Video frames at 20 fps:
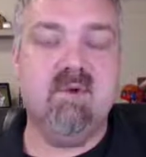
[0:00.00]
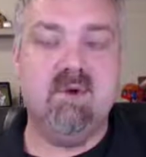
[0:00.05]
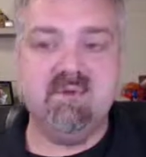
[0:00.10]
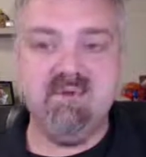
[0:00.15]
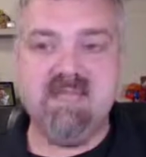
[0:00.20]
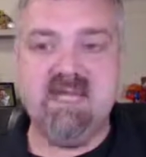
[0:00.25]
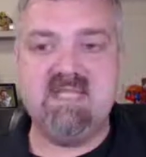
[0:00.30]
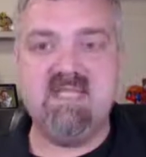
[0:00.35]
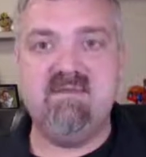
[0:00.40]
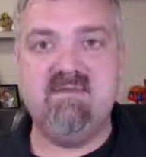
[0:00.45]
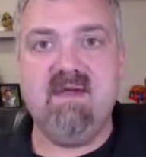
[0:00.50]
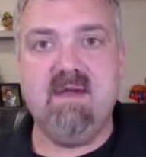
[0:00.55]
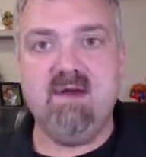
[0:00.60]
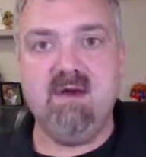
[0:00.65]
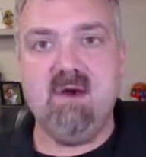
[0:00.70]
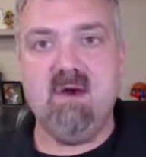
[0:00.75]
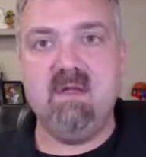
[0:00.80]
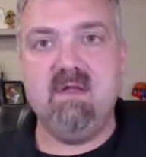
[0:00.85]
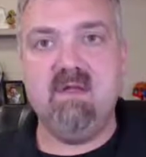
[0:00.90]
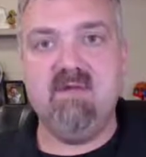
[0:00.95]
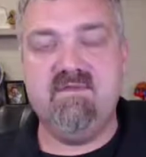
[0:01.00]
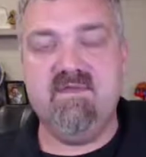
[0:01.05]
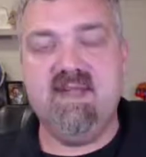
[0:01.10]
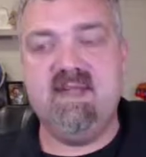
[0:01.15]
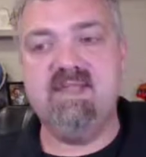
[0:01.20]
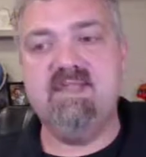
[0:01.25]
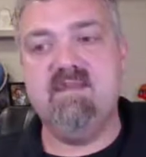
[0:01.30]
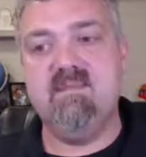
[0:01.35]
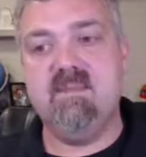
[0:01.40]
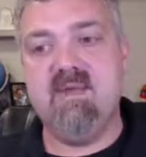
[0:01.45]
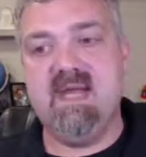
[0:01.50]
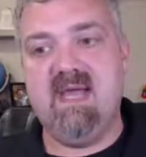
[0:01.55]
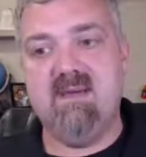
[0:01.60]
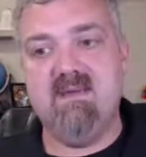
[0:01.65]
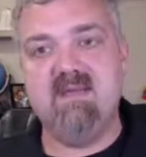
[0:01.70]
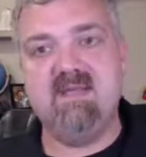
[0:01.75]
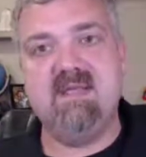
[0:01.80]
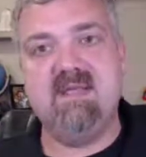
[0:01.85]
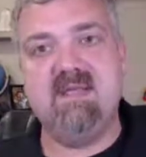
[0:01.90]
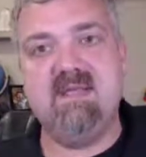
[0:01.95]
So both kinds of alcohol are effective, but I
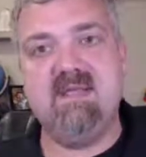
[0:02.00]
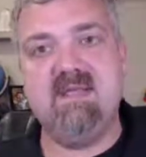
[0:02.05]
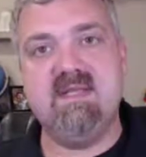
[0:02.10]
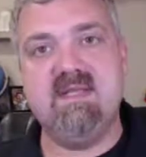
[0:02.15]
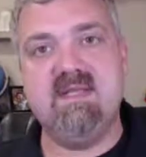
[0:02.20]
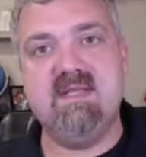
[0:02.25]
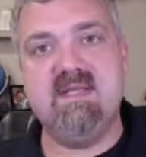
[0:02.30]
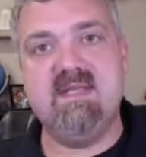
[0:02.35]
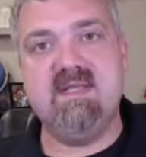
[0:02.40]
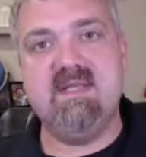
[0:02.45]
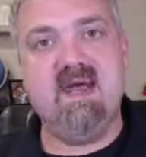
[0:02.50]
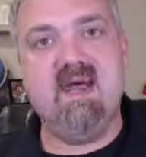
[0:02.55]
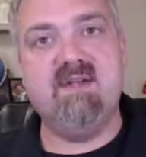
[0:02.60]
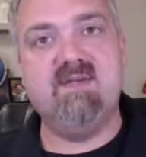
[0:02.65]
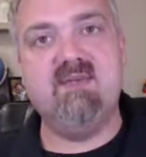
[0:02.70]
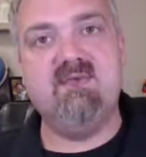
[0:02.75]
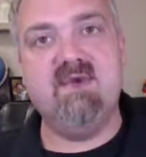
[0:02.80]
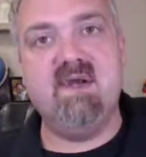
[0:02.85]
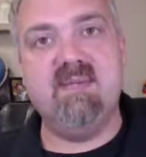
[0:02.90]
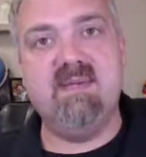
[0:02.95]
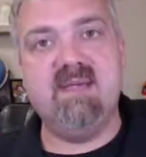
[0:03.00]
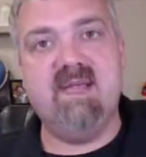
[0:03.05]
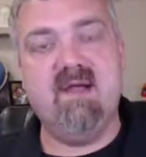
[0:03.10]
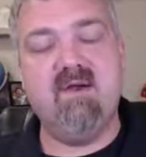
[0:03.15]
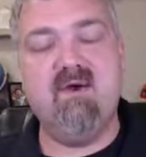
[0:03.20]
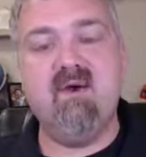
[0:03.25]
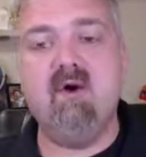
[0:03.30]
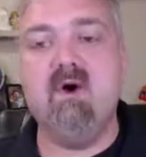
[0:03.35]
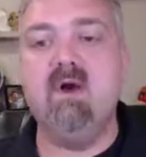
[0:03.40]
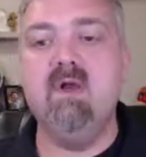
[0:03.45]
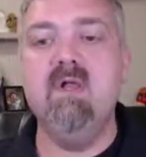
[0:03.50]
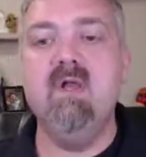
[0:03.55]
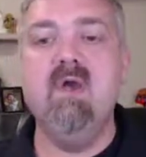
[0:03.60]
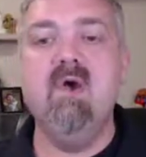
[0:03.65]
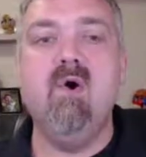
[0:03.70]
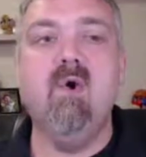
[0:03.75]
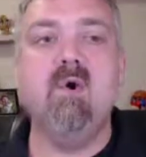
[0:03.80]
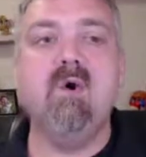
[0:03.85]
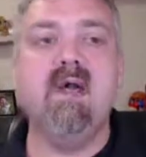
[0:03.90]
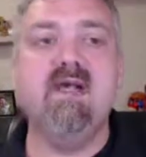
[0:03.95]
would I would give the nod to rubbing alcohol
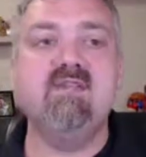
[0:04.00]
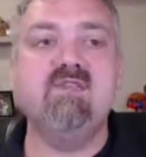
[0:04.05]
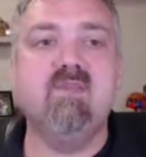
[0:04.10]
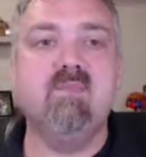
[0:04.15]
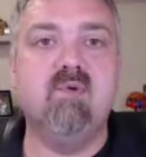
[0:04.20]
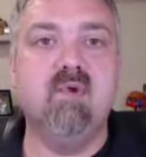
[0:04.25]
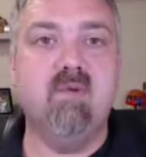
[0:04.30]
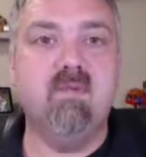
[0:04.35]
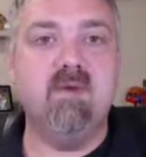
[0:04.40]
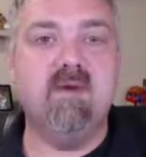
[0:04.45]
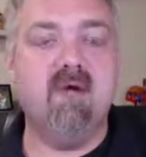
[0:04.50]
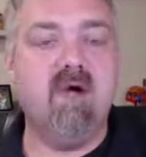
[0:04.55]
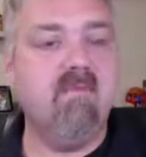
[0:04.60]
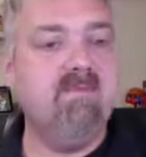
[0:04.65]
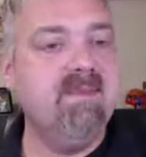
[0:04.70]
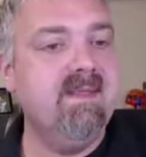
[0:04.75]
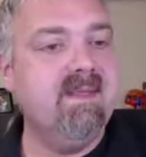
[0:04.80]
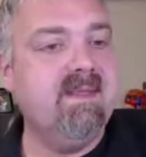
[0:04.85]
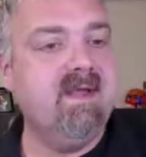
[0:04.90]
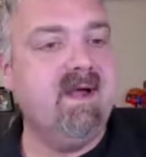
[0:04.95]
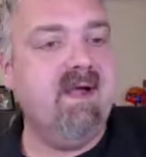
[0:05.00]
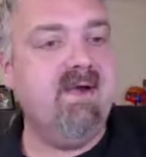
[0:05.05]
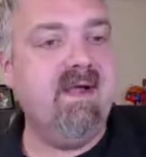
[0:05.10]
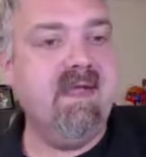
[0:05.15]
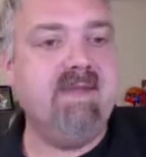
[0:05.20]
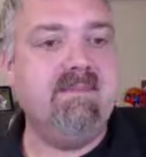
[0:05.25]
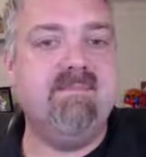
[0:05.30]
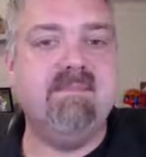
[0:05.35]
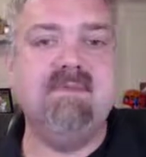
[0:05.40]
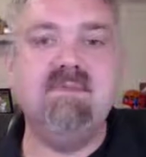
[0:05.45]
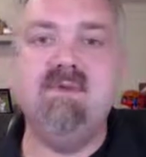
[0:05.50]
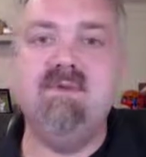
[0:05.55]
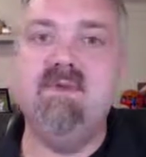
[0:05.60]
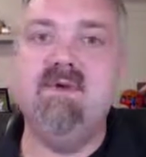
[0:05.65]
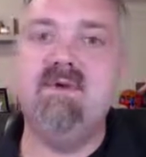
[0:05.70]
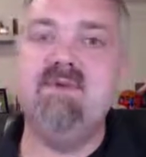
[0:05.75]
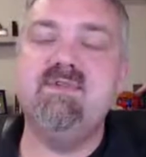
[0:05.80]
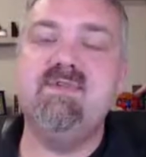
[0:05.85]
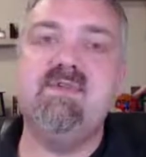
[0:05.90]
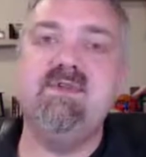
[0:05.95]
or isopropanol. All right. So
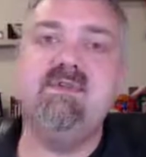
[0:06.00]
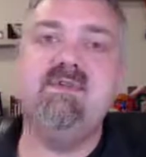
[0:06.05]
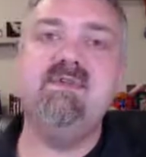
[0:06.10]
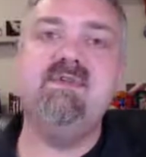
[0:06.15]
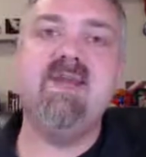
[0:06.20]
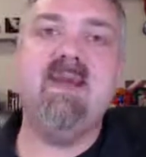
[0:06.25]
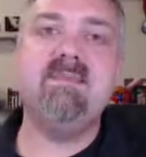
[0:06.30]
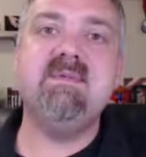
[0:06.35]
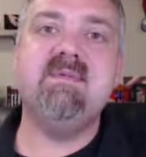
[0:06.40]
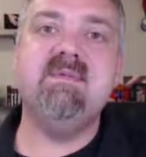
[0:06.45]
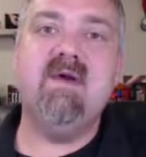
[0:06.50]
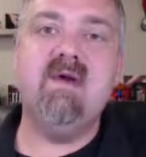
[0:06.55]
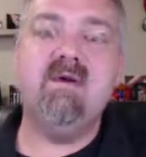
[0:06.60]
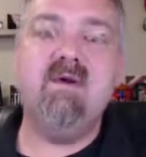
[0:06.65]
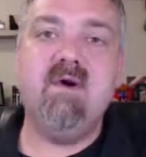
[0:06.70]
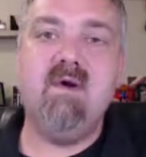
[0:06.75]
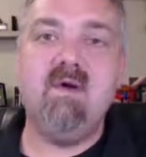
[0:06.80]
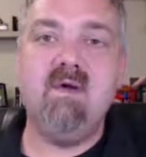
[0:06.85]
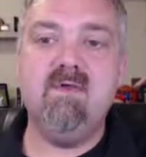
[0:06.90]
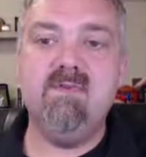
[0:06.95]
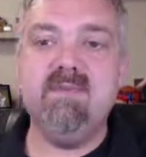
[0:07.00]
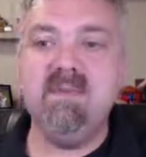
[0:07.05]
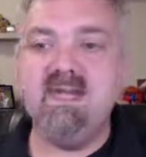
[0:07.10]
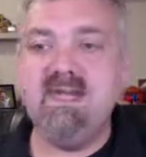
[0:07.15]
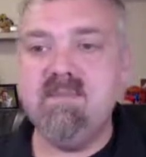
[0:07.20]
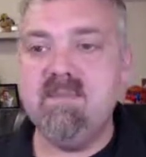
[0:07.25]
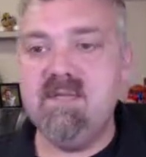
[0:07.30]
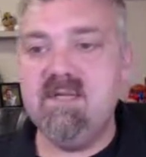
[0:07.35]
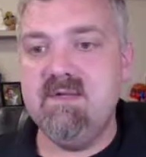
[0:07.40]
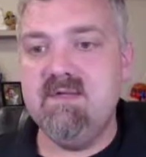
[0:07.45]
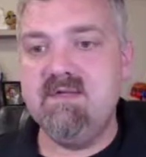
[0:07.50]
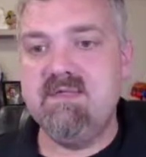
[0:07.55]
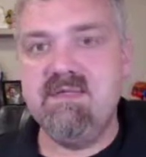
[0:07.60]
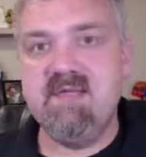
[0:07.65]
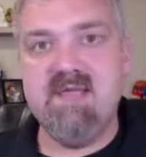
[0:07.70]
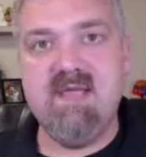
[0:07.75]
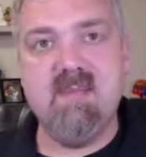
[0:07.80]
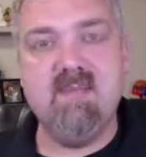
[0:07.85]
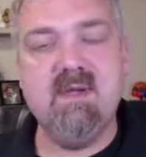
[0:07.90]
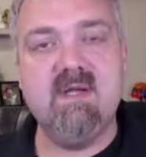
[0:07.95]
those are your two types of alcohols that can be used
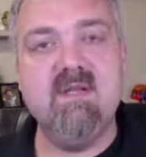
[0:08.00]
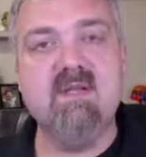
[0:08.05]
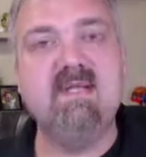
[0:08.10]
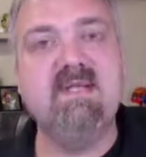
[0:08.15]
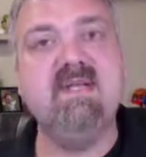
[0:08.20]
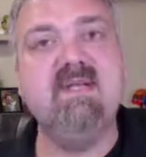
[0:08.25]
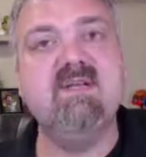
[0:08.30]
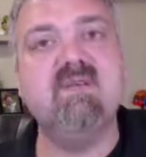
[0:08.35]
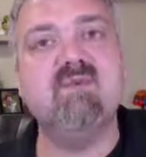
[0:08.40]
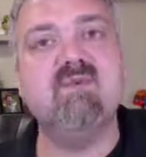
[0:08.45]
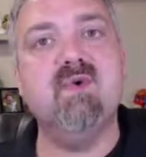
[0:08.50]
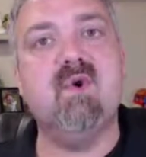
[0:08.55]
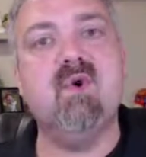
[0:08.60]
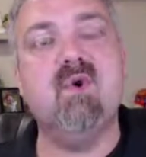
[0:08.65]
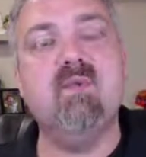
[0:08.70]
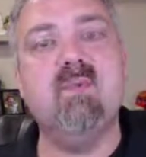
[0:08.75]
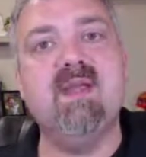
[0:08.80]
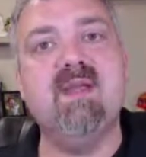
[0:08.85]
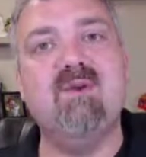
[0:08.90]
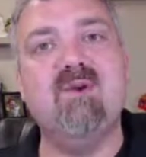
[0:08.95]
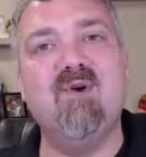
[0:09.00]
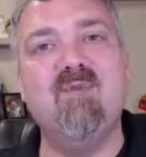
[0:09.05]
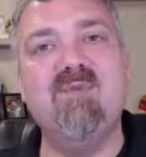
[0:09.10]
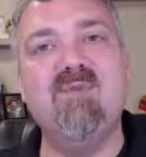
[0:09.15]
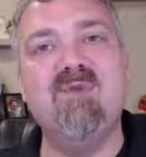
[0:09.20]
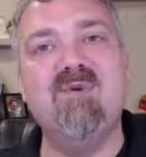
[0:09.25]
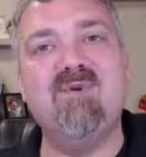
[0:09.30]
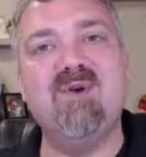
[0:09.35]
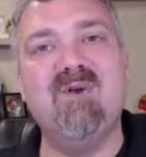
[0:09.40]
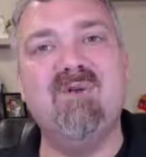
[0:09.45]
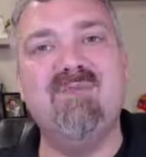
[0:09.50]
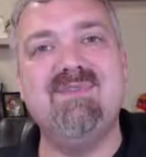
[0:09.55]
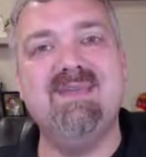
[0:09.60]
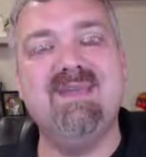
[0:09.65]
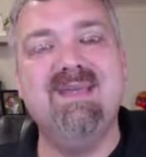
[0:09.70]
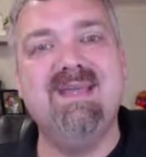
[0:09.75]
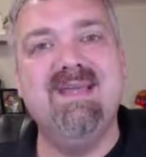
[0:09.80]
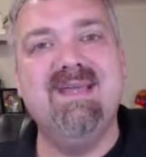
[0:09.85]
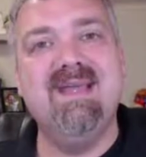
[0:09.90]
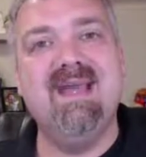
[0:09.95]
to chemically control microbial
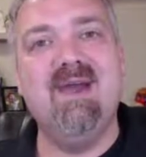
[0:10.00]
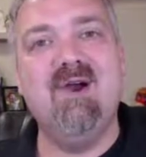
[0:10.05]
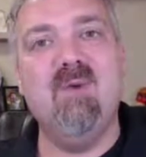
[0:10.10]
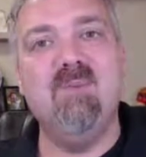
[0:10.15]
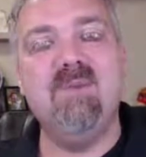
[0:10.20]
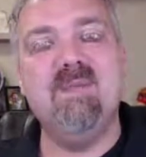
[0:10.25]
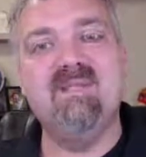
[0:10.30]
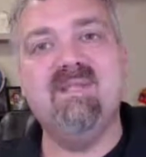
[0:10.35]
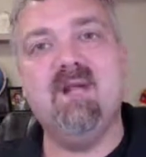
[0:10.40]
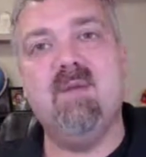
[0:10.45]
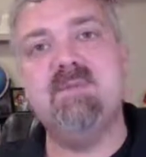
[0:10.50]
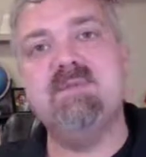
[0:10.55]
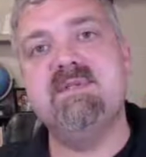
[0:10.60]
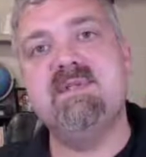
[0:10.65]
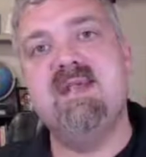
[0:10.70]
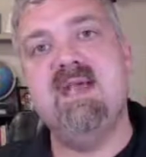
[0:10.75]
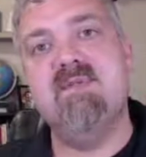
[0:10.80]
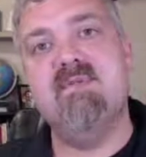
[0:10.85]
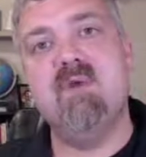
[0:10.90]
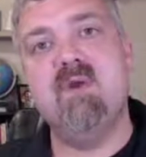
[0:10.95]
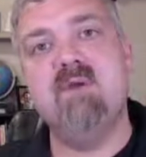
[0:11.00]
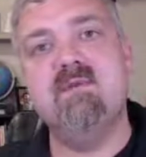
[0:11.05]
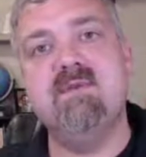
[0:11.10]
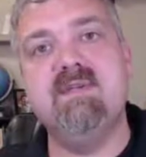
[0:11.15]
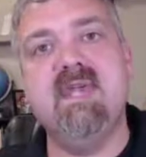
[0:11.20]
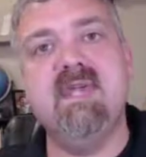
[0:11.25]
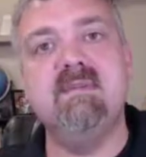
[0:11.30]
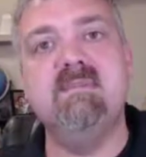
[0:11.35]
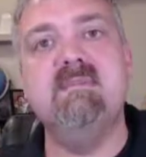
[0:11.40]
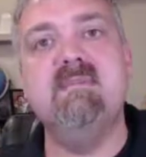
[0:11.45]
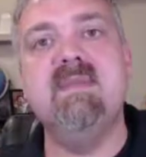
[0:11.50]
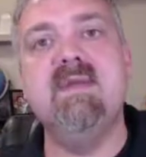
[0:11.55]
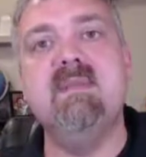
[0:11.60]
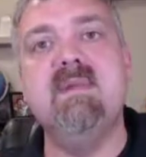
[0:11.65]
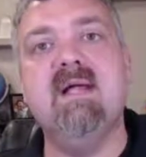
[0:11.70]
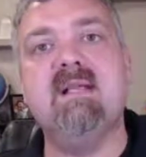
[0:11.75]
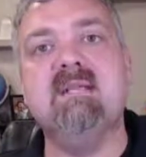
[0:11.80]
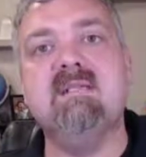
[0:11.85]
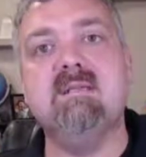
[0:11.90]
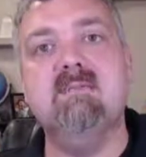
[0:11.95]
growth. I hope this helps. Have a wonderful day. Be
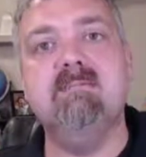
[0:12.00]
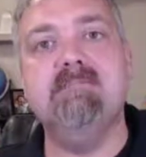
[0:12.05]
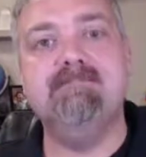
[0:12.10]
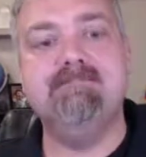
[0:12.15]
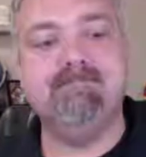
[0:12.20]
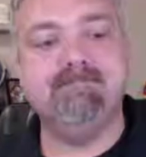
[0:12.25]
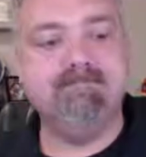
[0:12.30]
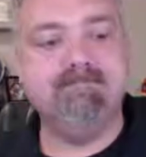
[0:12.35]
blessed.